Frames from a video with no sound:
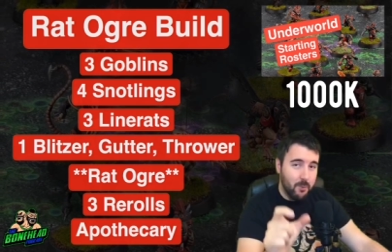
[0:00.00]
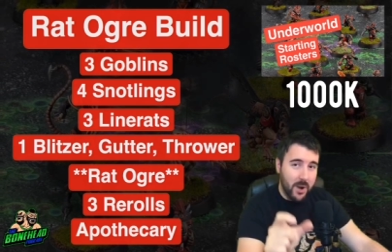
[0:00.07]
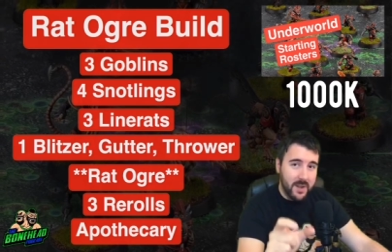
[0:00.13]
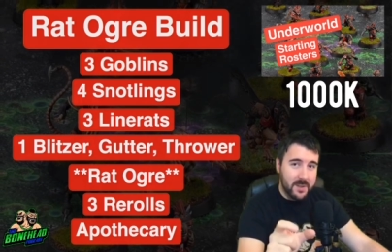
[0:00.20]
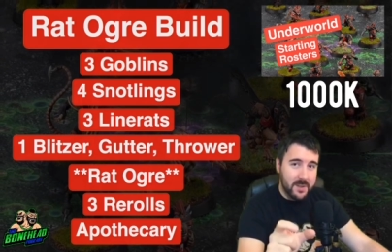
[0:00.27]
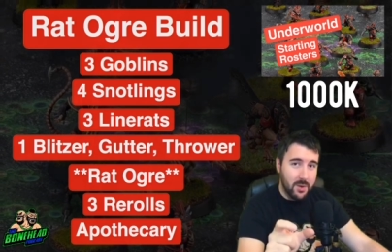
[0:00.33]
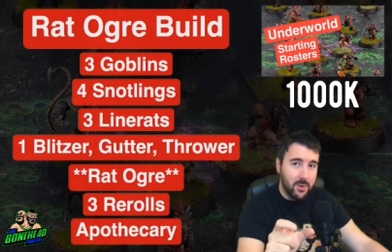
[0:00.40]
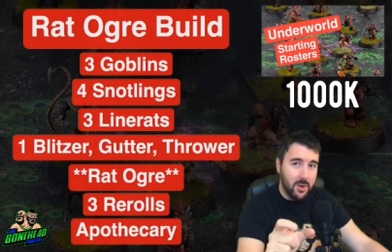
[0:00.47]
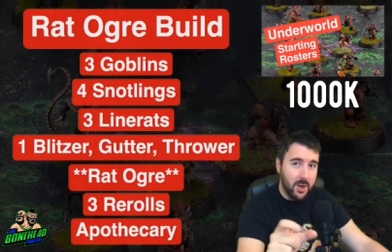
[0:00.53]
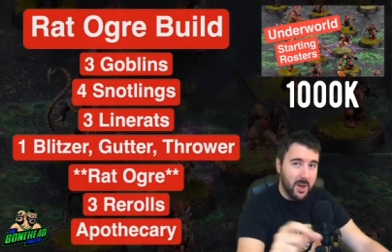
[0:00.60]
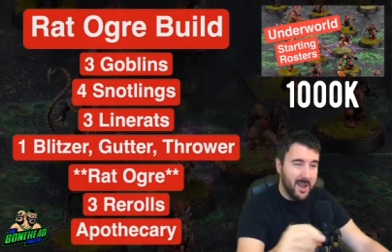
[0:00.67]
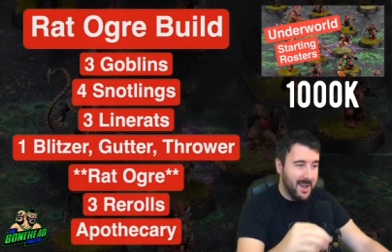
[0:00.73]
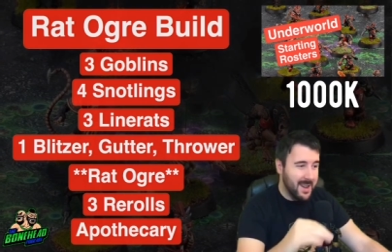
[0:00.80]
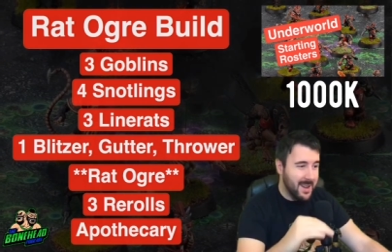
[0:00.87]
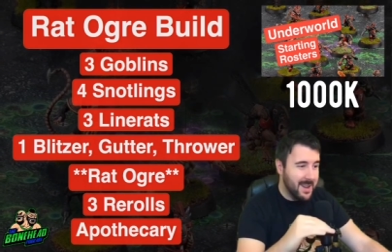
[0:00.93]
rat
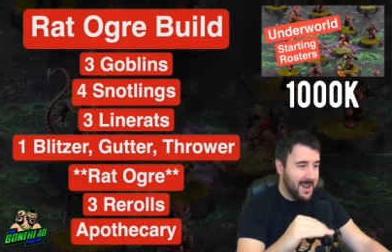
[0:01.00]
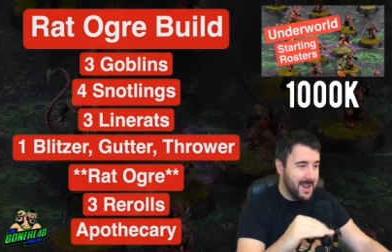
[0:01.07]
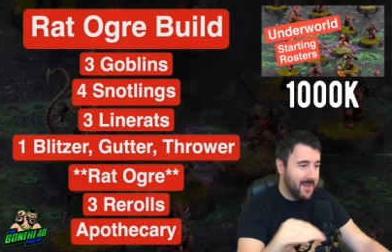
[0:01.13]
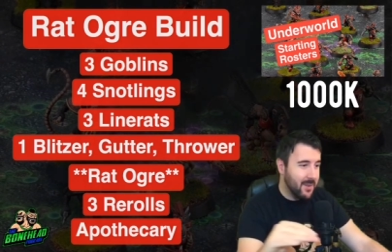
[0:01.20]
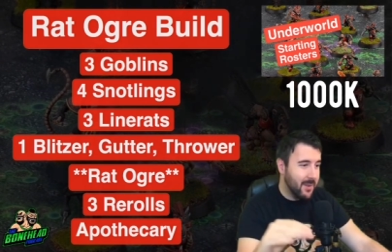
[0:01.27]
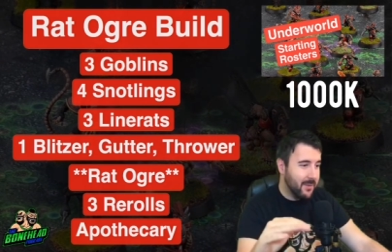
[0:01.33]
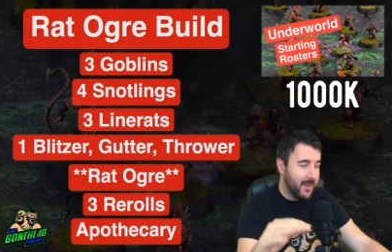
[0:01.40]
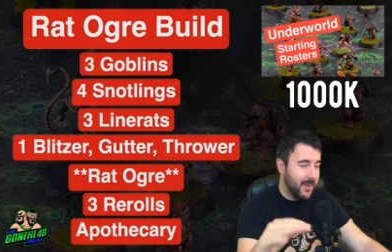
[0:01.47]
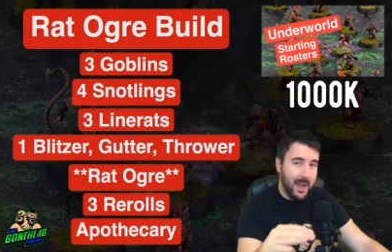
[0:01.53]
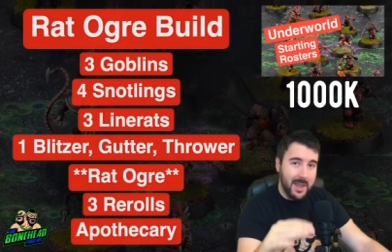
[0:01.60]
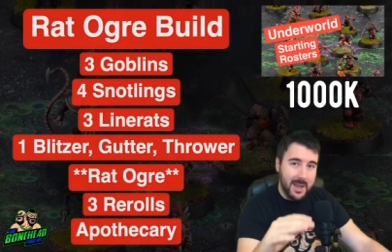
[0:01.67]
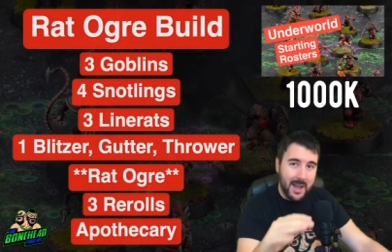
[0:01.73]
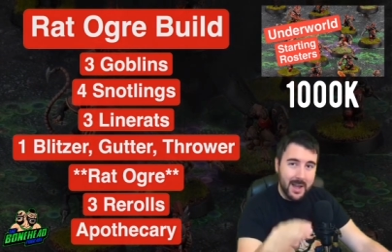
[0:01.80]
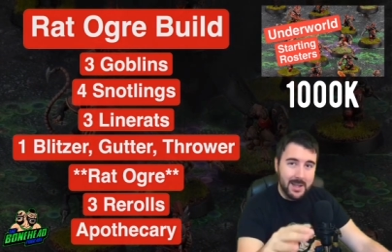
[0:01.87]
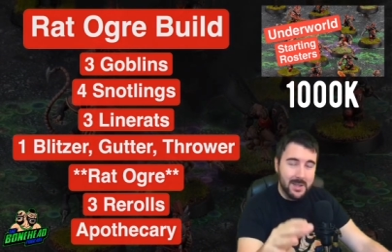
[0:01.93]
ogre never
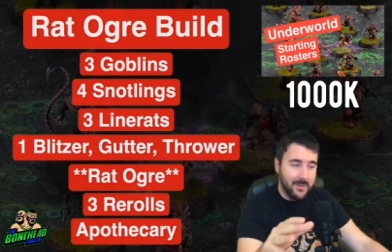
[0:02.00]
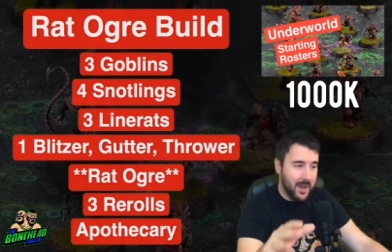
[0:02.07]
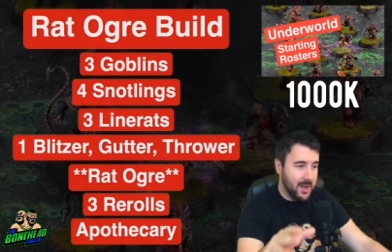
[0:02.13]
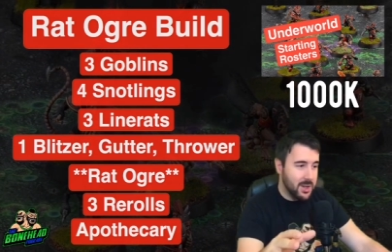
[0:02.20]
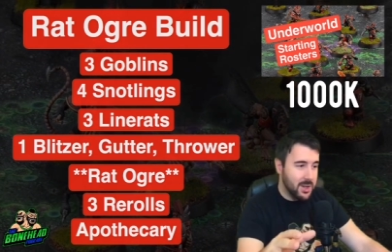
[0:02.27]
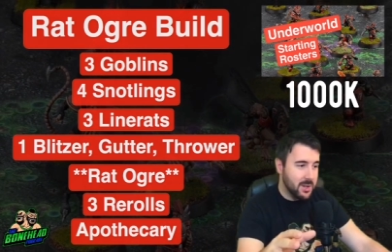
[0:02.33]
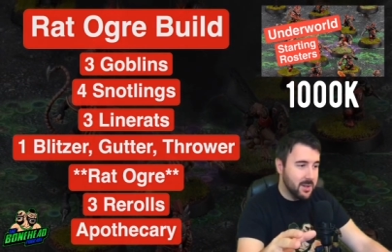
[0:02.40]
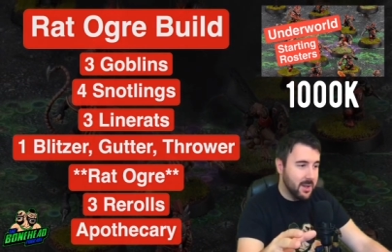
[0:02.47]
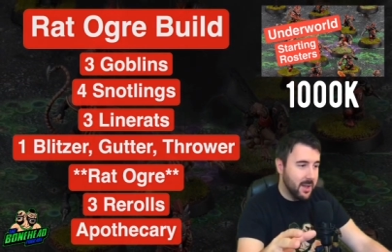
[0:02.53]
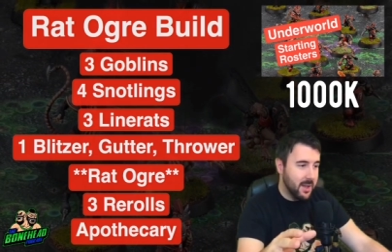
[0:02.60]
fail an activation.